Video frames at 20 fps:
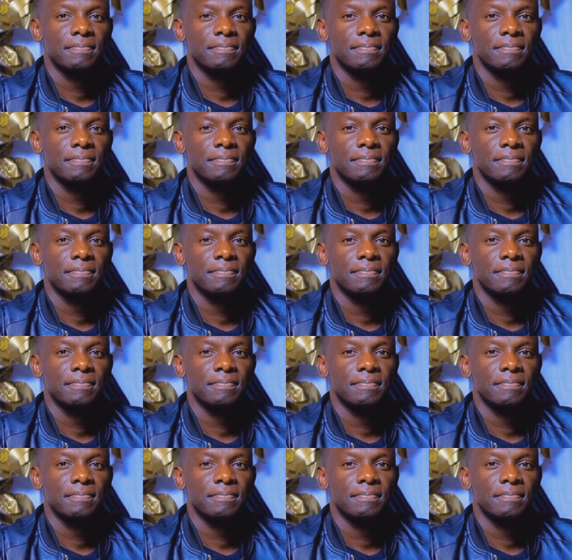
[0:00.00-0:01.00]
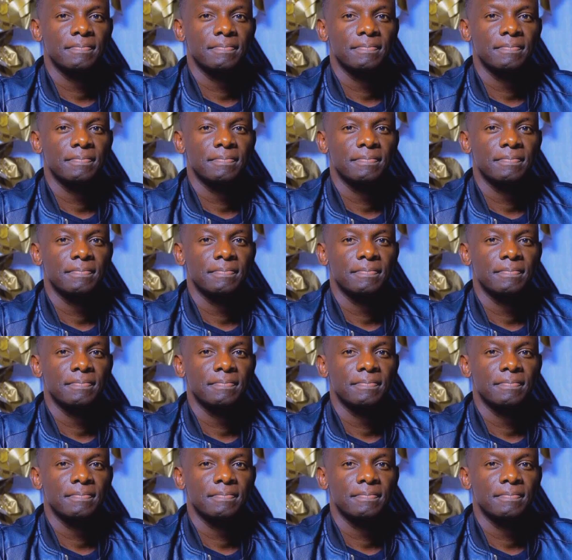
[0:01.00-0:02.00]

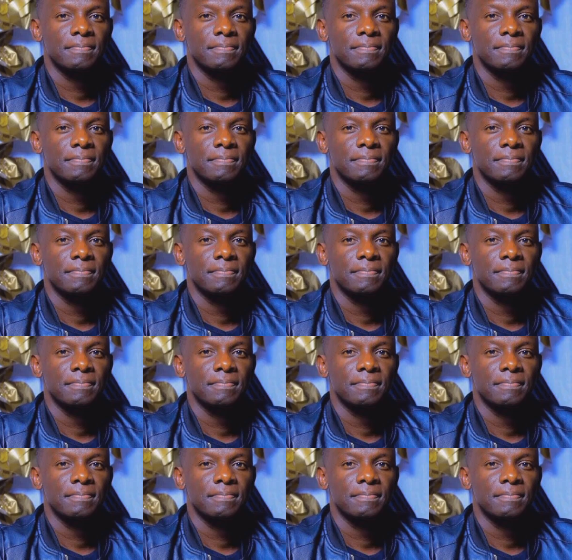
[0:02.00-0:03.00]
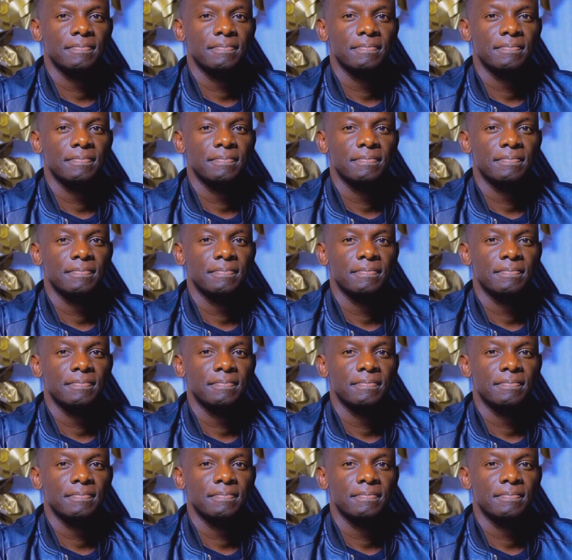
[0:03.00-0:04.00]

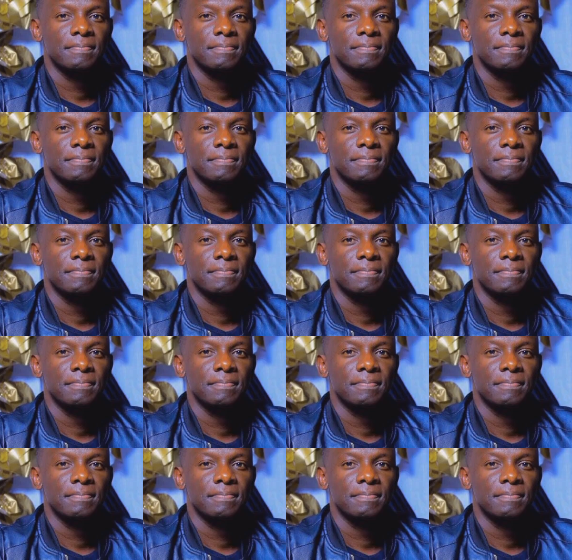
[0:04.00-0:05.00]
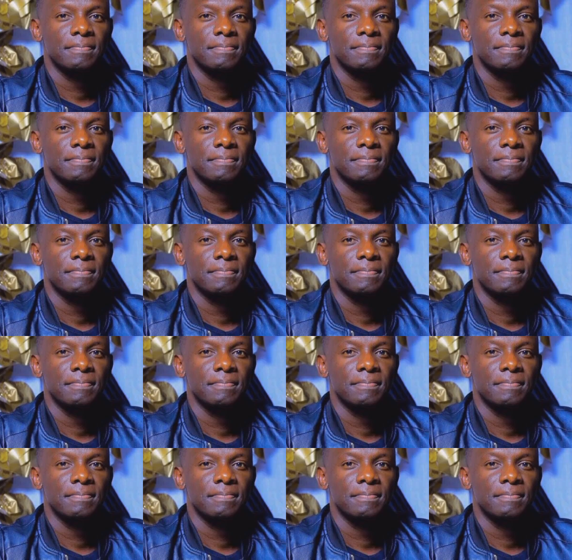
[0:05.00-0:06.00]

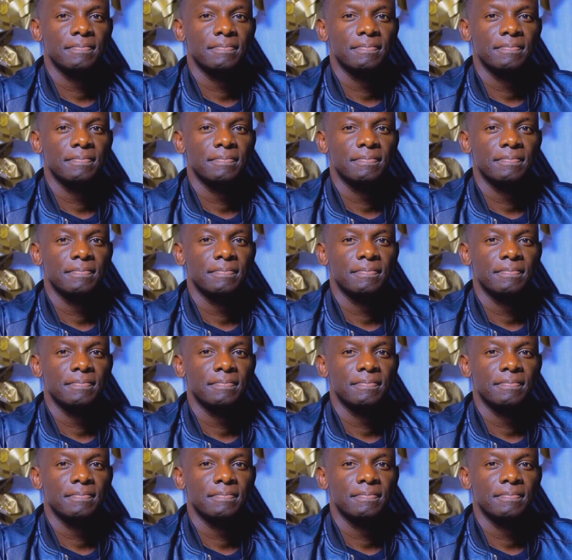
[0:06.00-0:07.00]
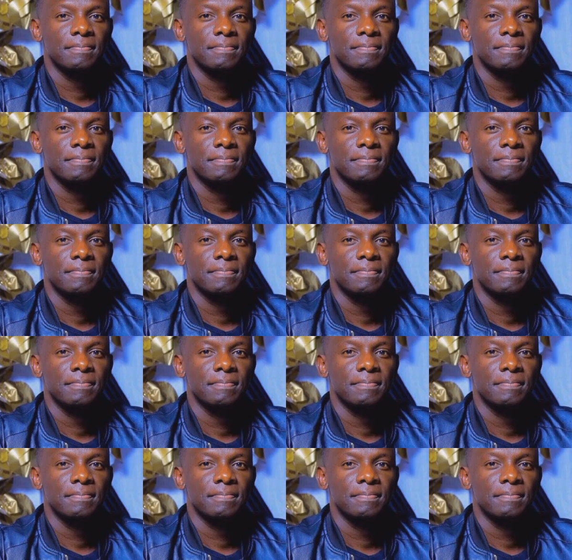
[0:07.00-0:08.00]
[no speech]